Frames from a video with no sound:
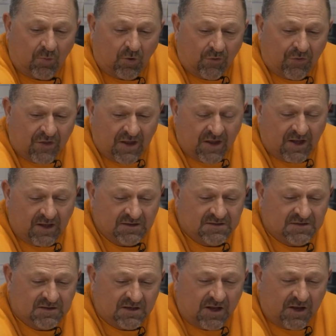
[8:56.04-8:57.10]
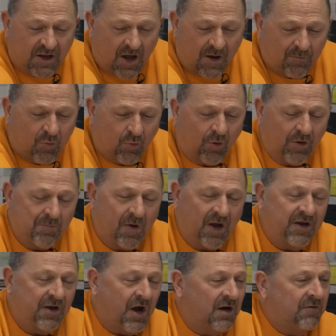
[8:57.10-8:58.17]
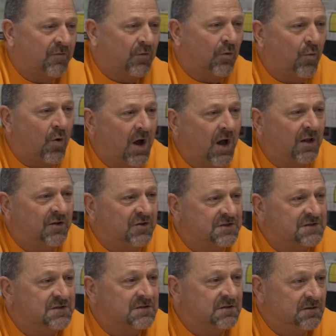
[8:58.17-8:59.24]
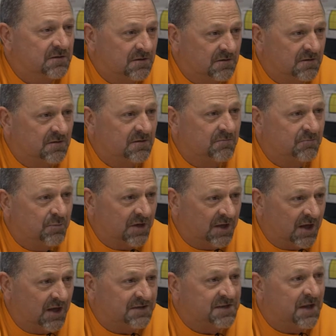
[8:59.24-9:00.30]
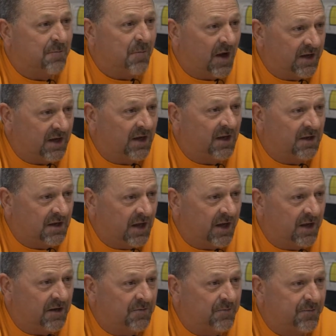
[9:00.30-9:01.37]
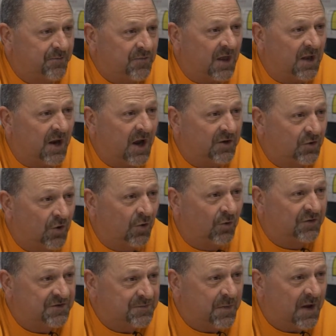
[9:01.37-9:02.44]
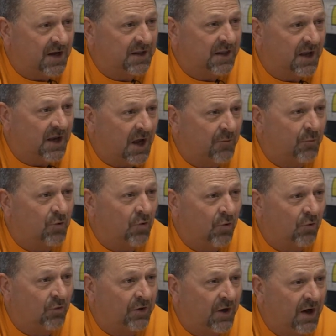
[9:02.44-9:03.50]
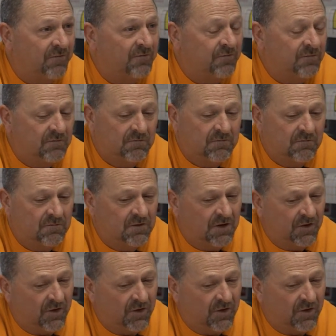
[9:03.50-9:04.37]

both ends and not pouring my dock for a while just because they might get a tenant. And I told spec that I will hold off till